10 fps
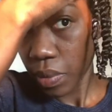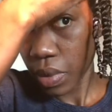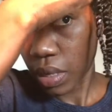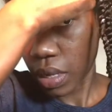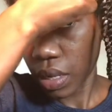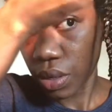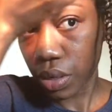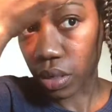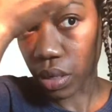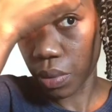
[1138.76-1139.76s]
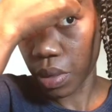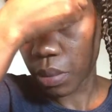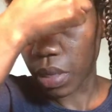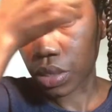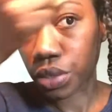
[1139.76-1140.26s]
Then again, you're gonna go in
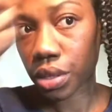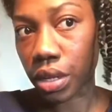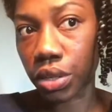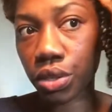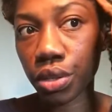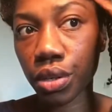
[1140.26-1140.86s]
and make sure that